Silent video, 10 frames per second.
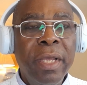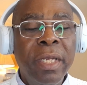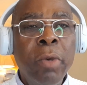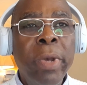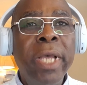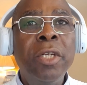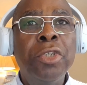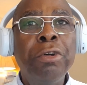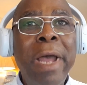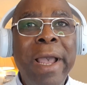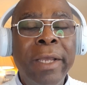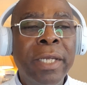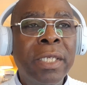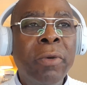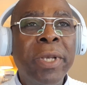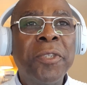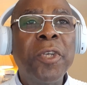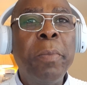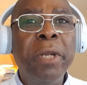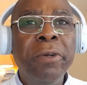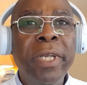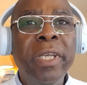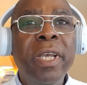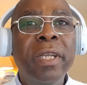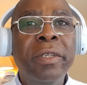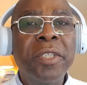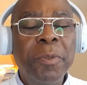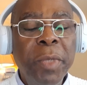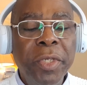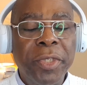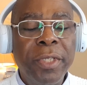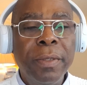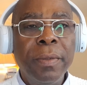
They were tried and they were summarily dismissed.